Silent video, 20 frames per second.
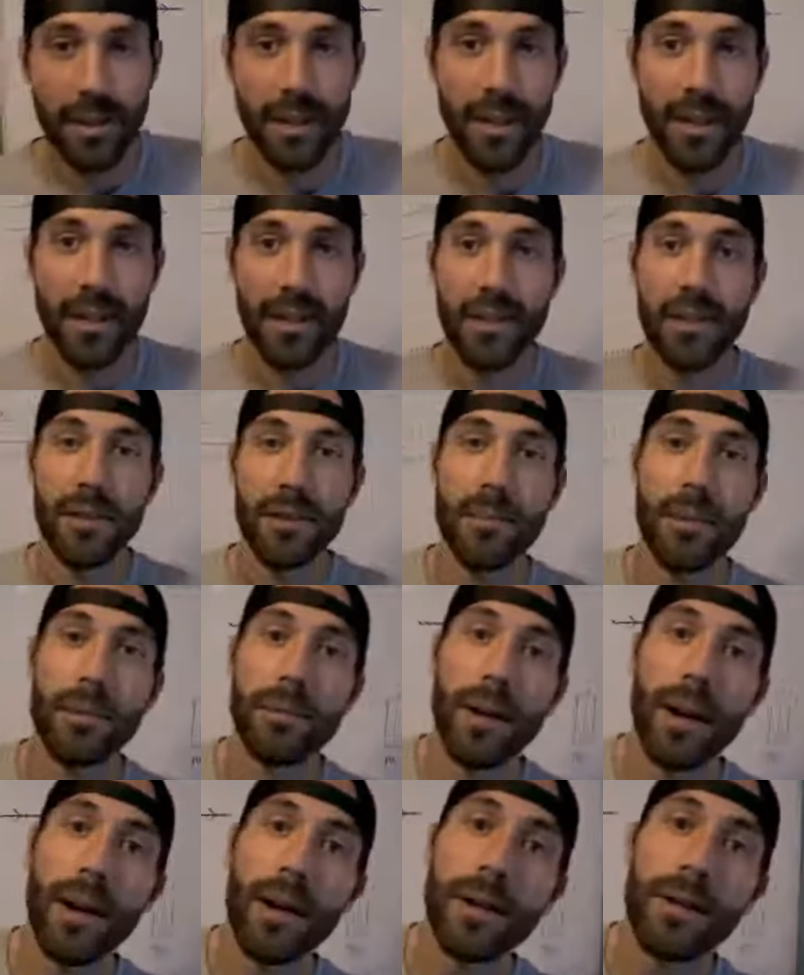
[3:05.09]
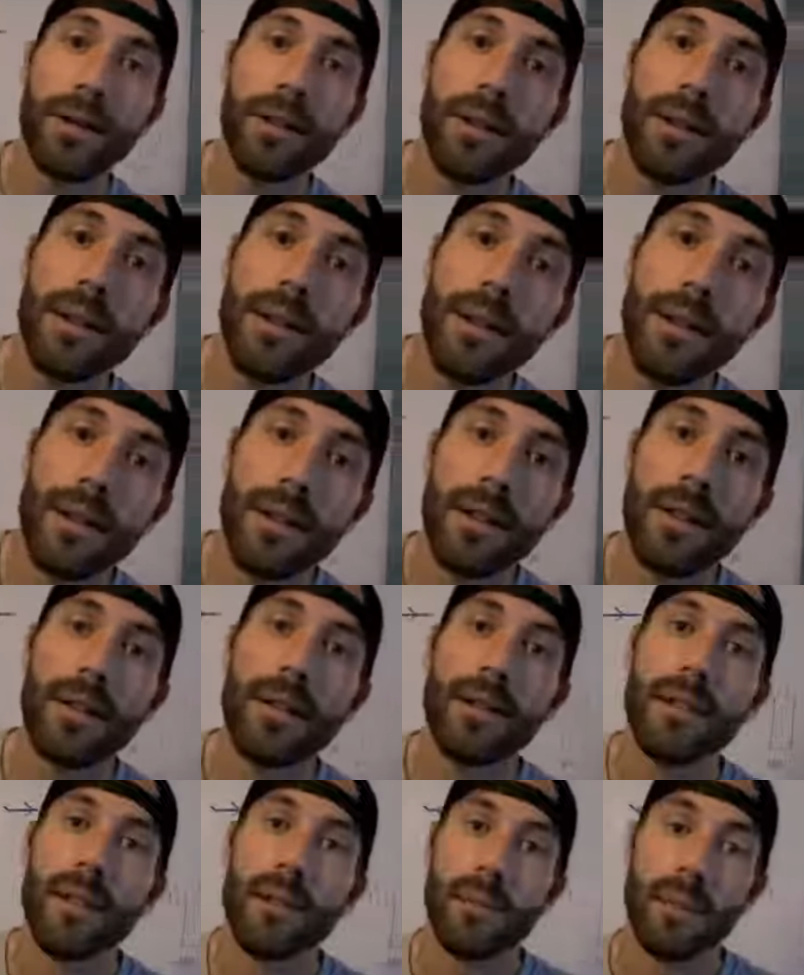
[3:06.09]
is 8 inches per mile,
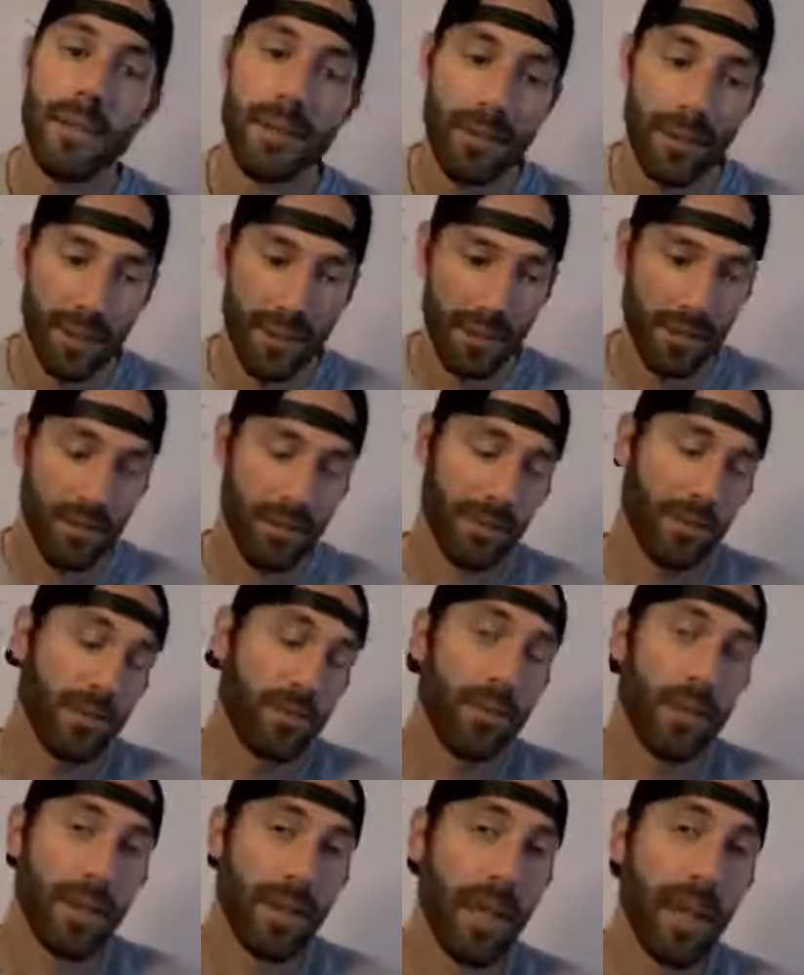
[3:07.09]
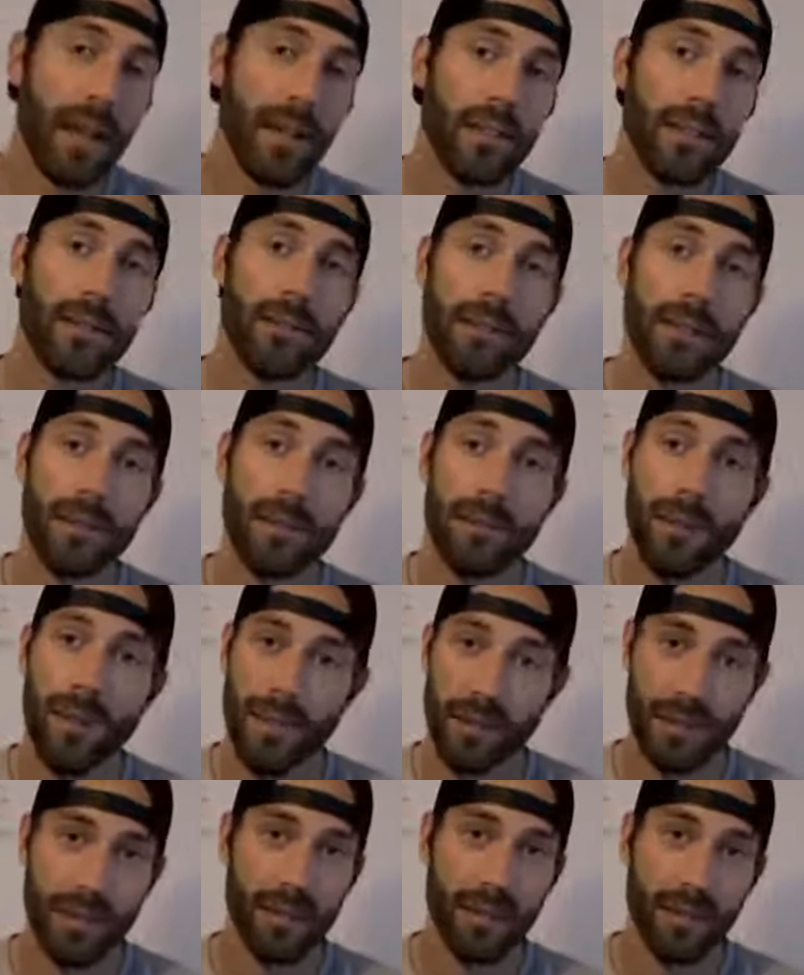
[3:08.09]
and I mean that's what it has to be
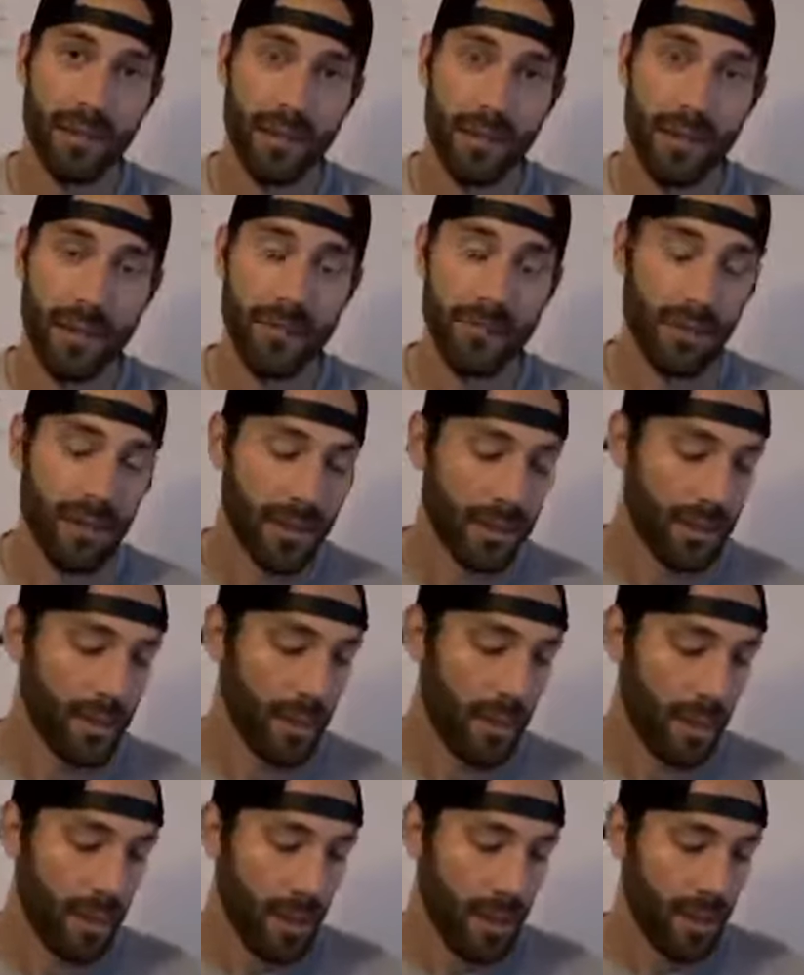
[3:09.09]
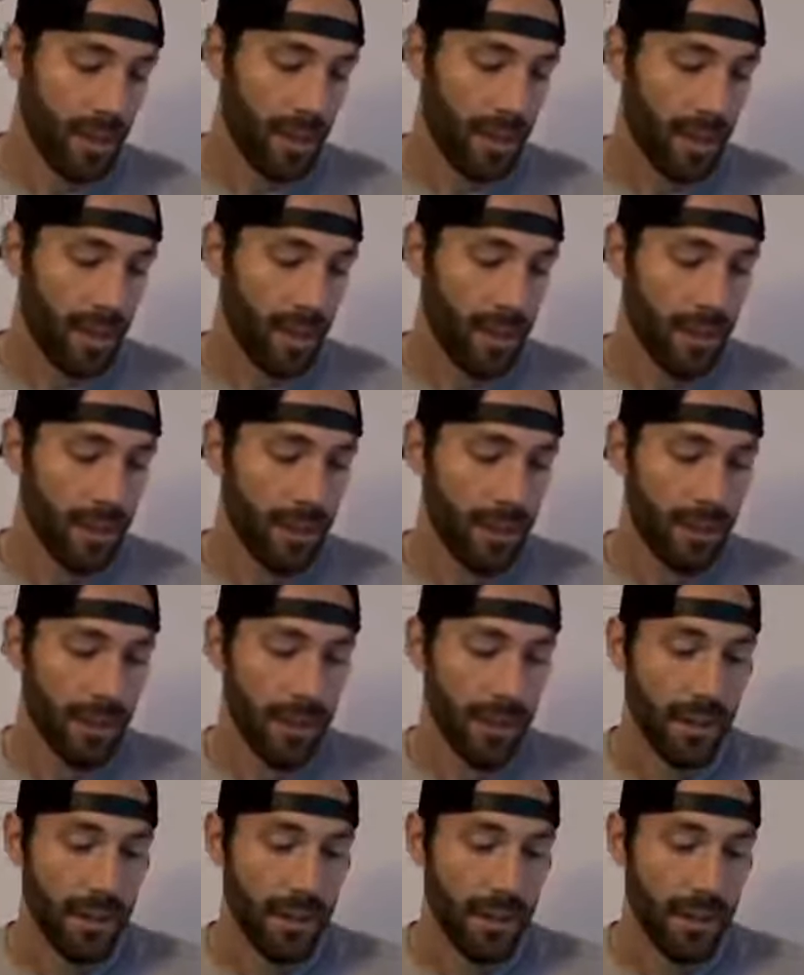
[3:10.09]
based on the circumference, and